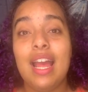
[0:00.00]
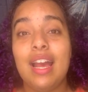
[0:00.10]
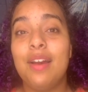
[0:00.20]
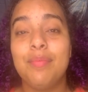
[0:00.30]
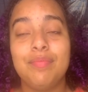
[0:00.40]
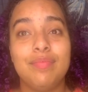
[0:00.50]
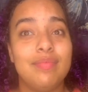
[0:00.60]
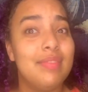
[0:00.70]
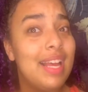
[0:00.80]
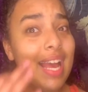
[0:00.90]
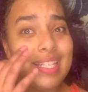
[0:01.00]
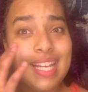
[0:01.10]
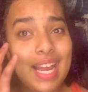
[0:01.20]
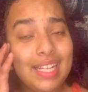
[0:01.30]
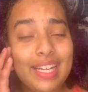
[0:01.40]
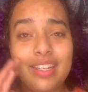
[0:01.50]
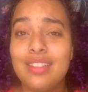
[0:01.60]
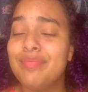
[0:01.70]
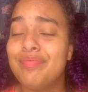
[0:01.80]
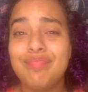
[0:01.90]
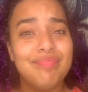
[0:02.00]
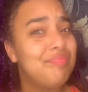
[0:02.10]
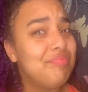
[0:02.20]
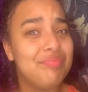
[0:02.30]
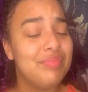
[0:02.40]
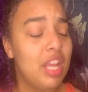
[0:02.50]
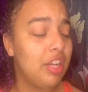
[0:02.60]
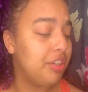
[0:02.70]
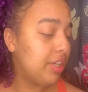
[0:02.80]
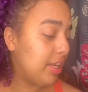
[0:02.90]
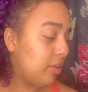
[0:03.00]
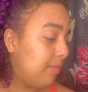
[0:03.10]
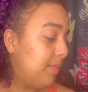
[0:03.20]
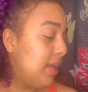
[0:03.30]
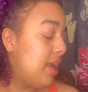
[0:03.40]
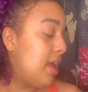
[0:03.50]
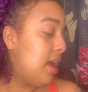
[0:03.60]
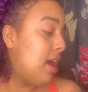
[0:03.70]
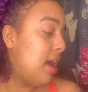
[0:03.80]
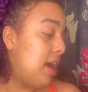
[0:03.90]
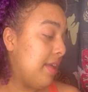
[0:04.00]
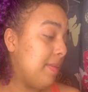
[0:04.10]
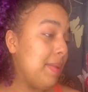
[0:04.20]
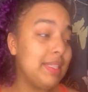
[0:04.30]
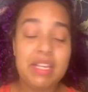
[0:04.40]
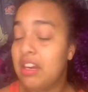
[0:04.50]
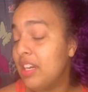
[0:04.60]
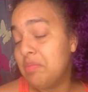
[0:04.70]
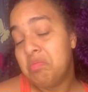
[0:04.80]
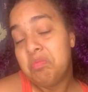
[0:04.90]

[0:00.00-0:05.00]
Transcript: As a highlighter, not good at all. The mascara